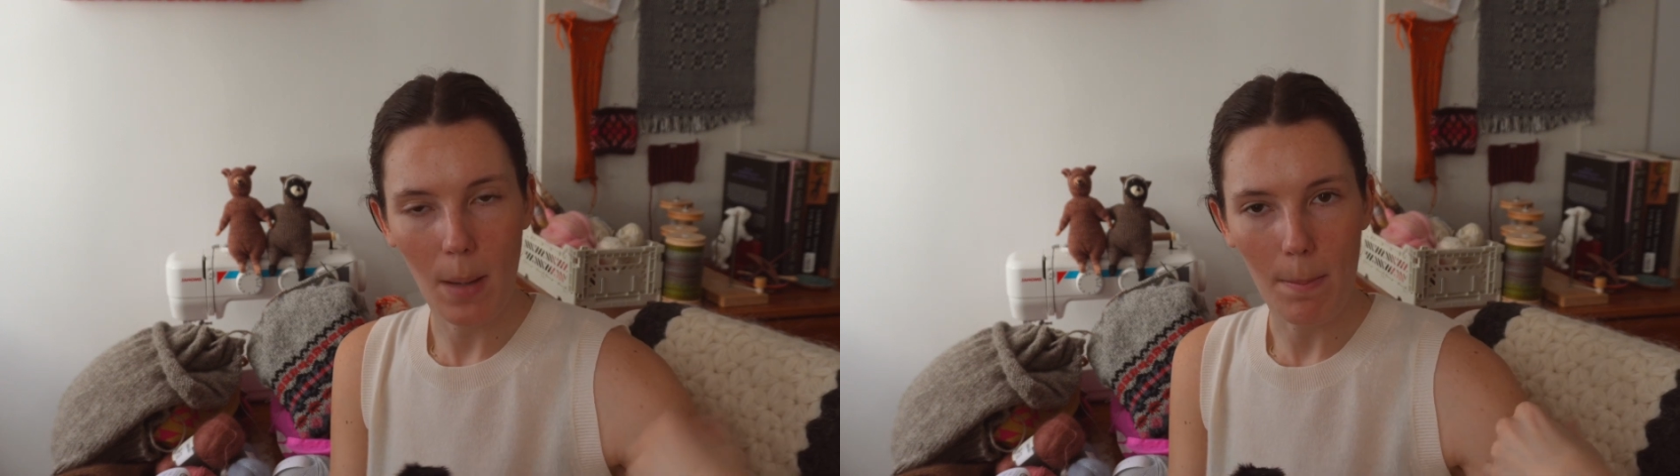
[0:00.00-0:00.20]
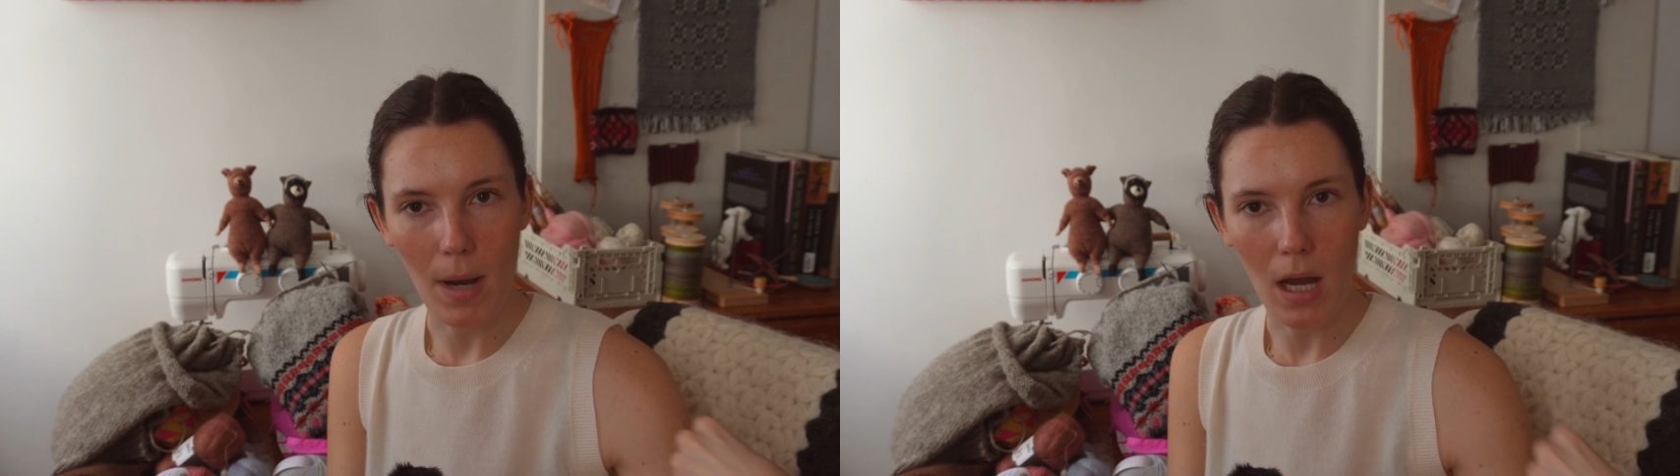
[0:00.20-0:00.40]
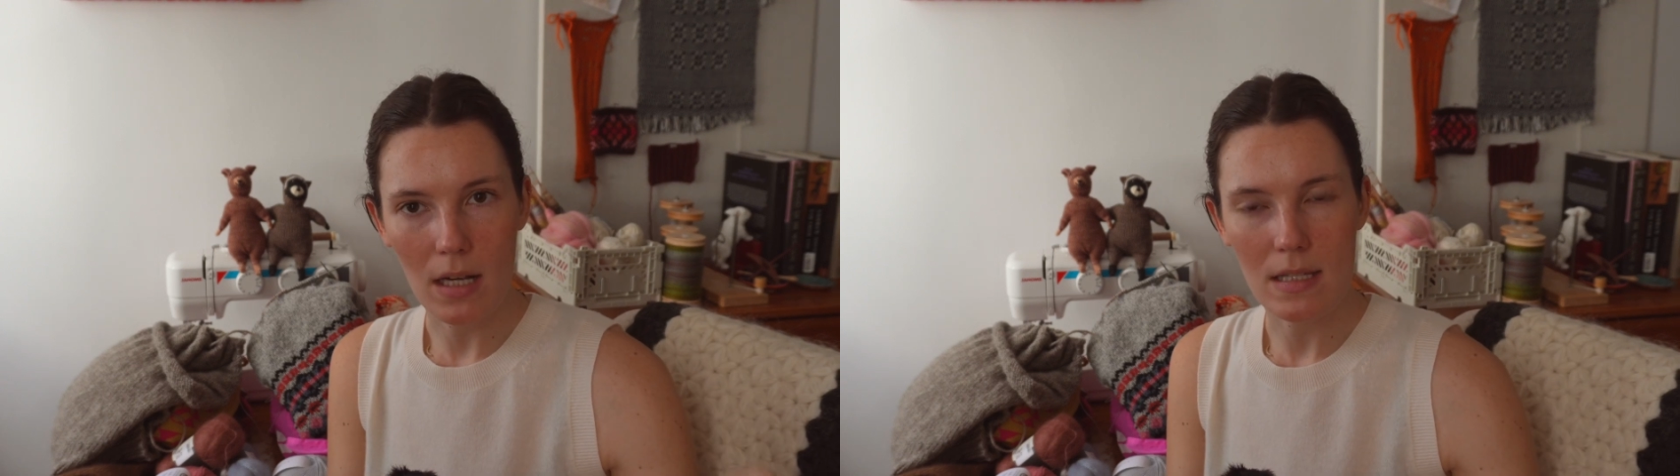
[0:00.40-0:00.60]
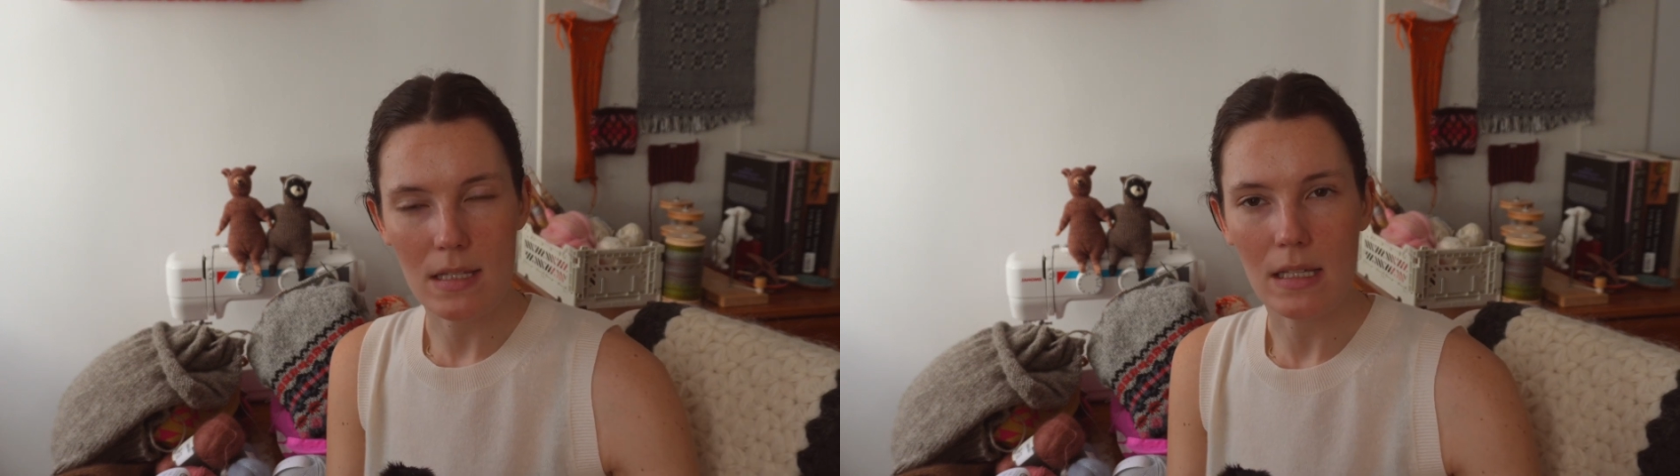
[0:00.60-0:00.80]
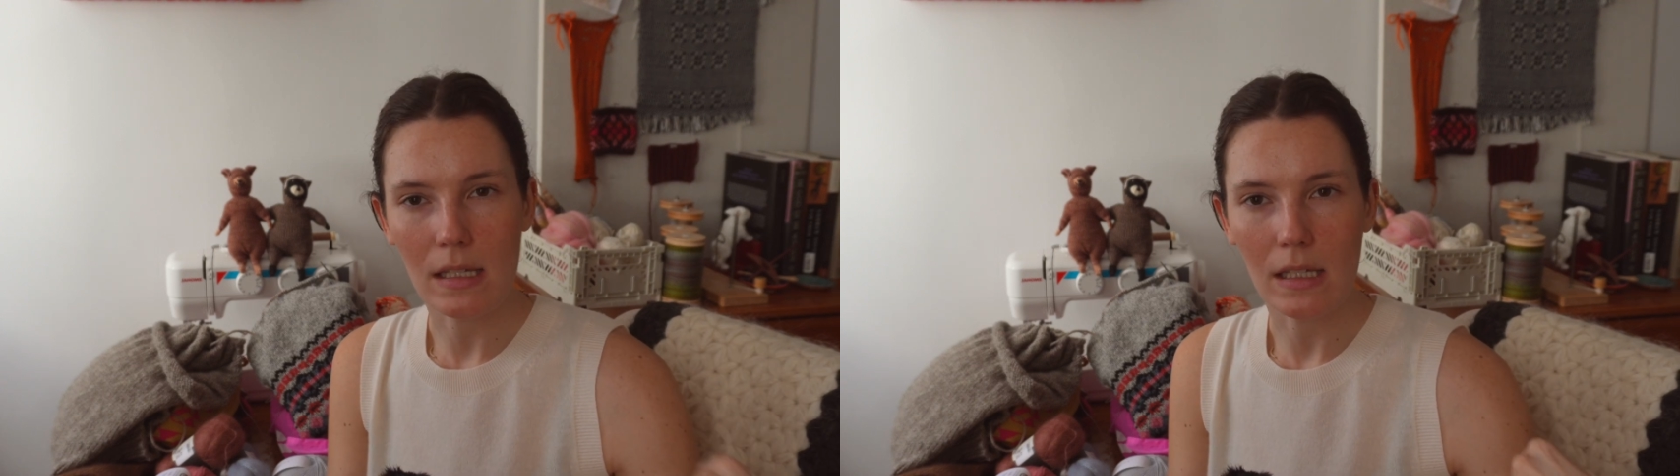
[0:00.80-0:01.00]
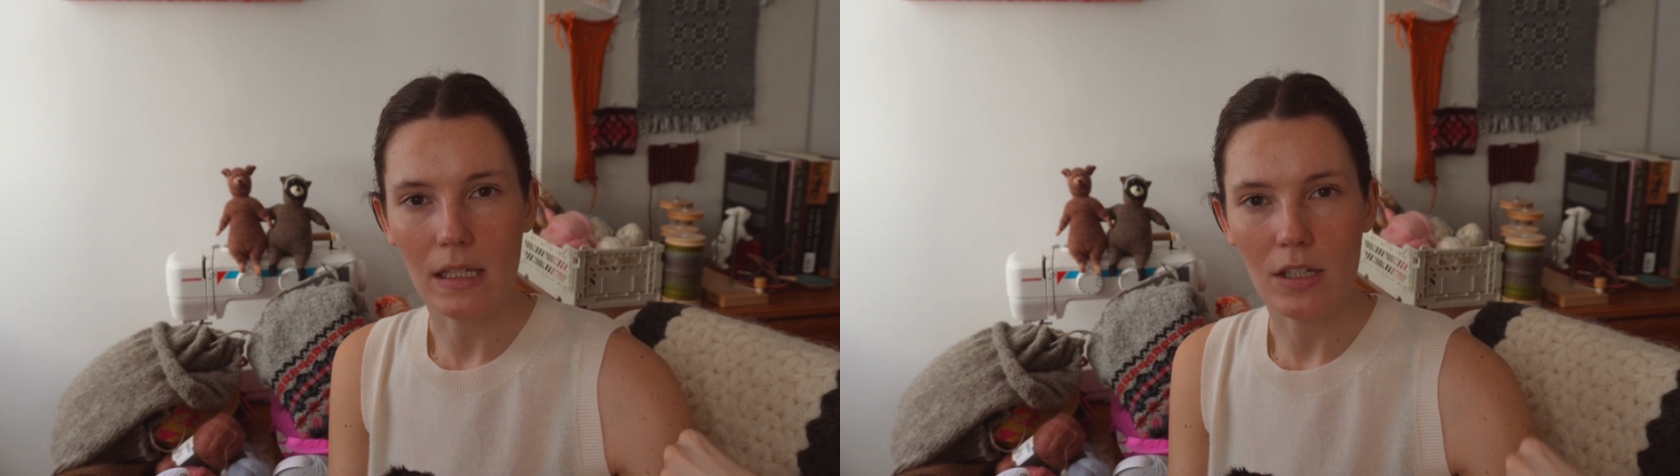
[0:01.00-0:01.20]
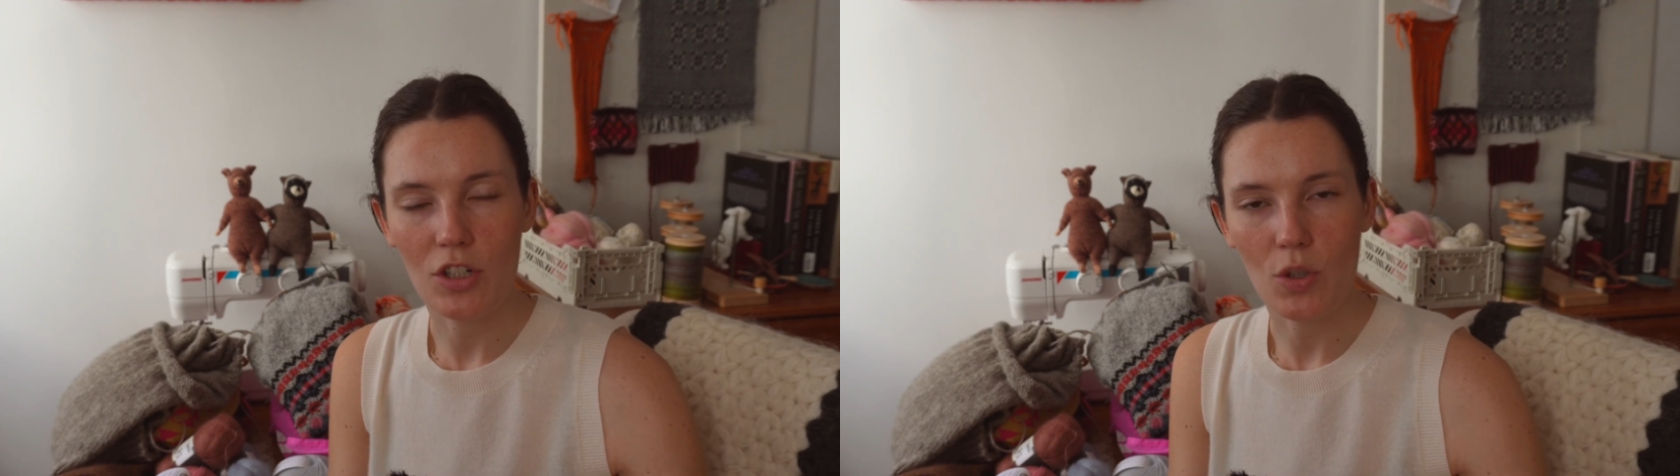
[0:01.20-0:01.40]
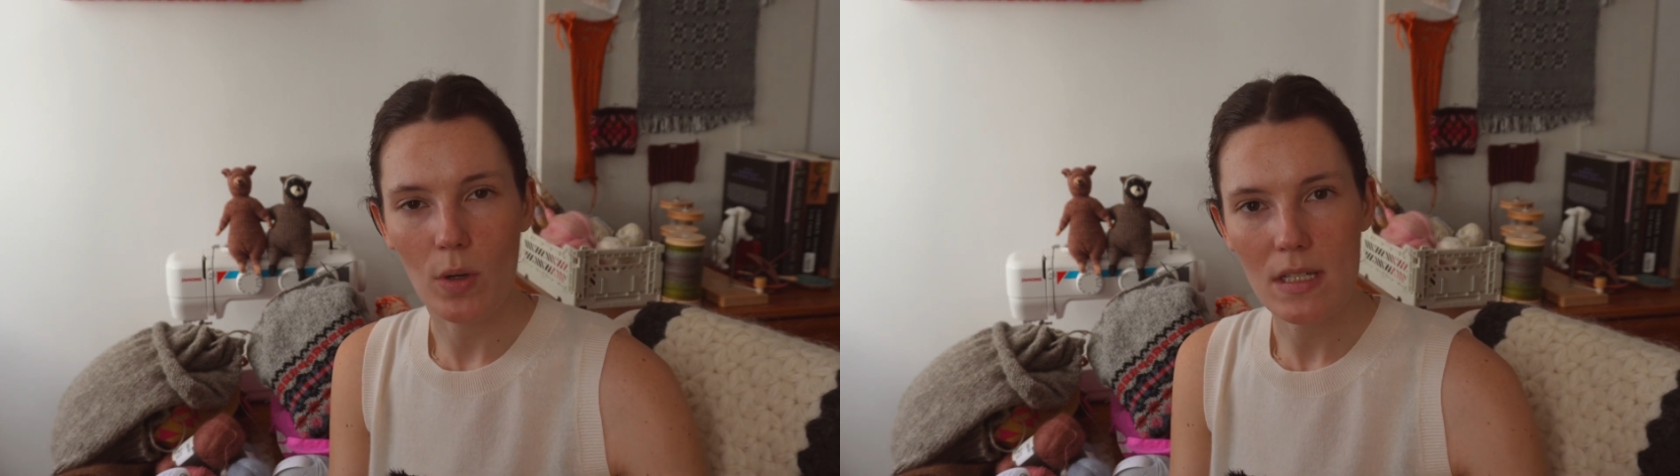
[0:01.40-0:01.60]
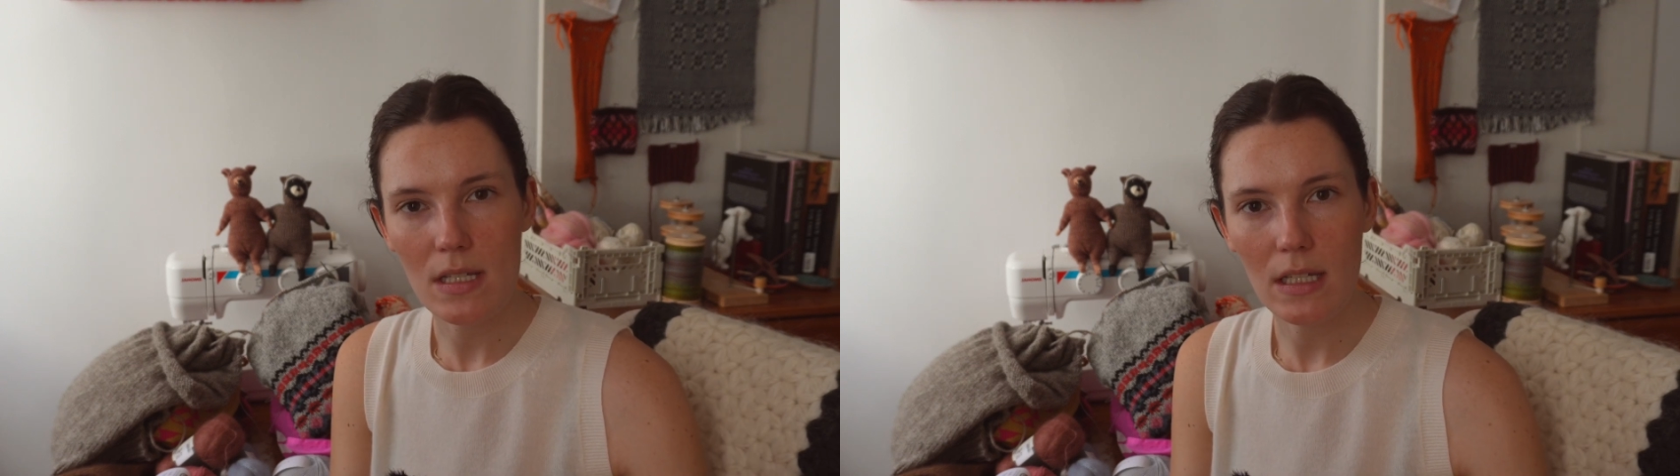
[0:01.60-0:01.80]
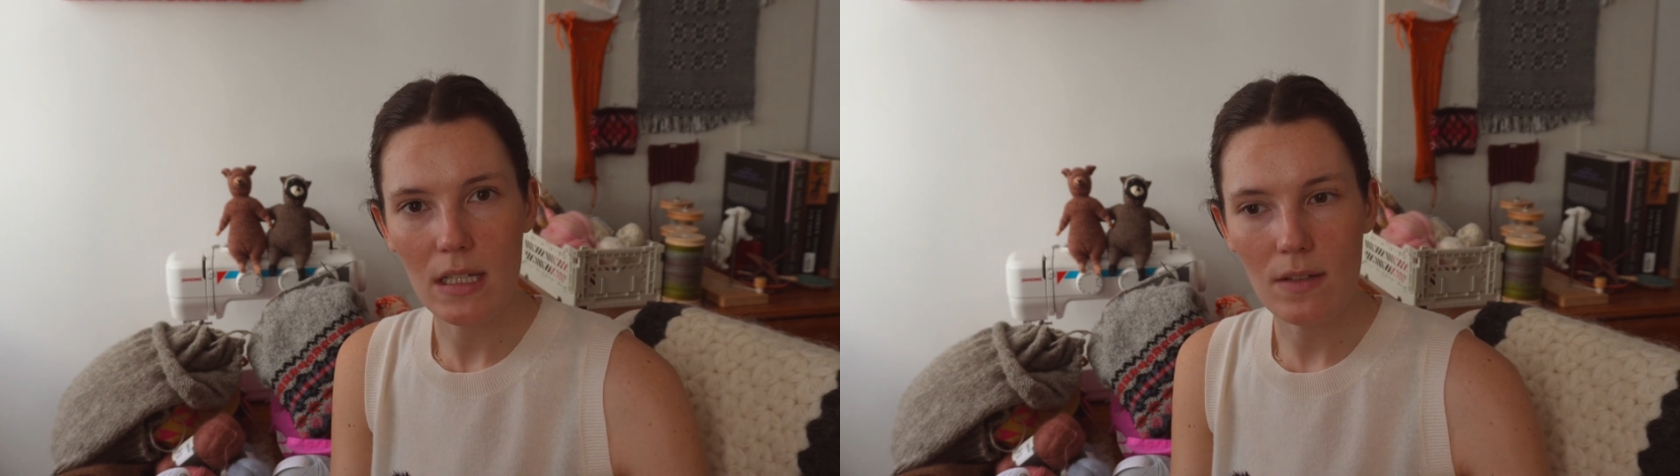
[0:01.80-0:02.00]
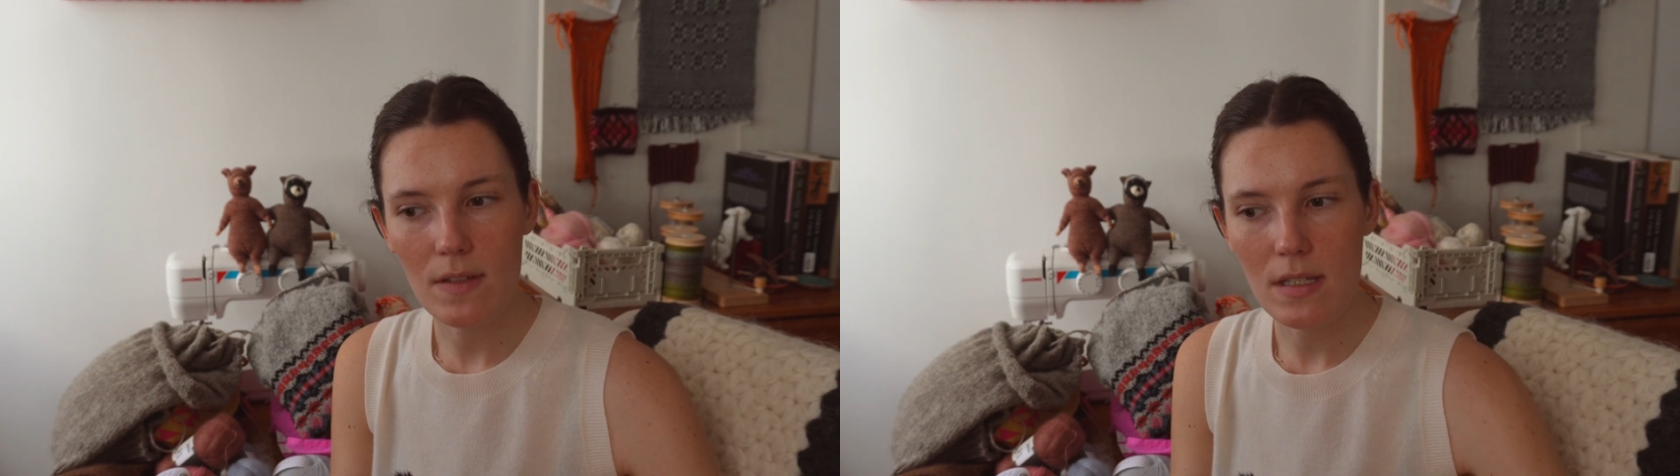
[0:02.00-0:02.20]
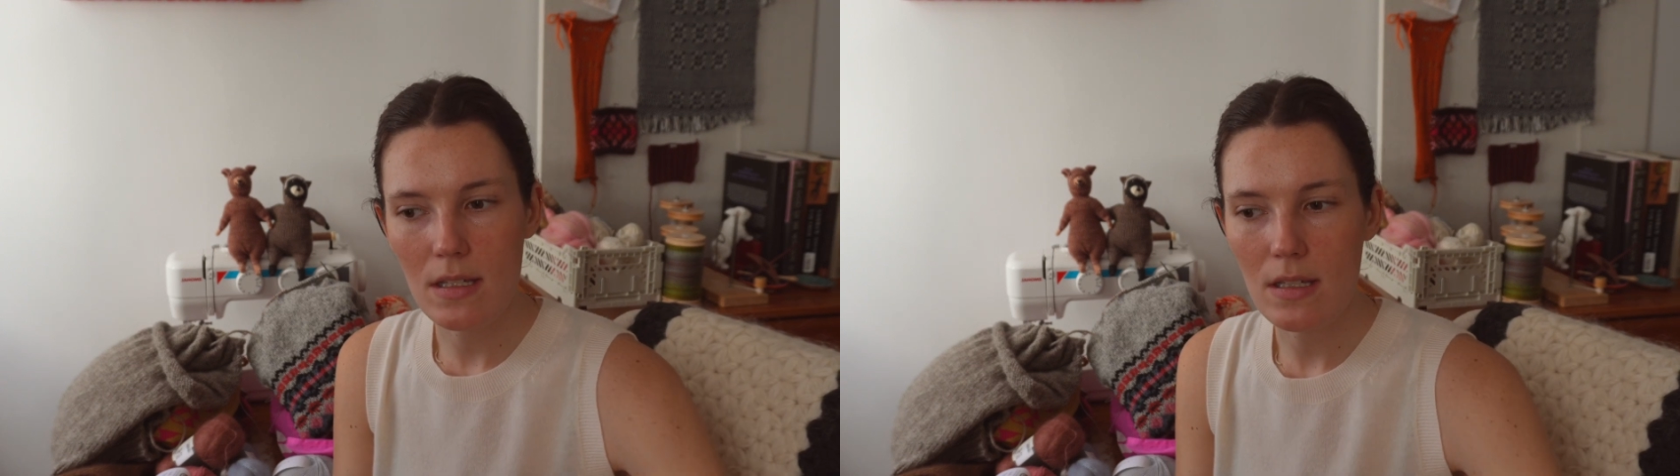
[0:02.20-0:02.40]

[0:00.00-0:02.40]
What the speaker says: boxy short sleeves,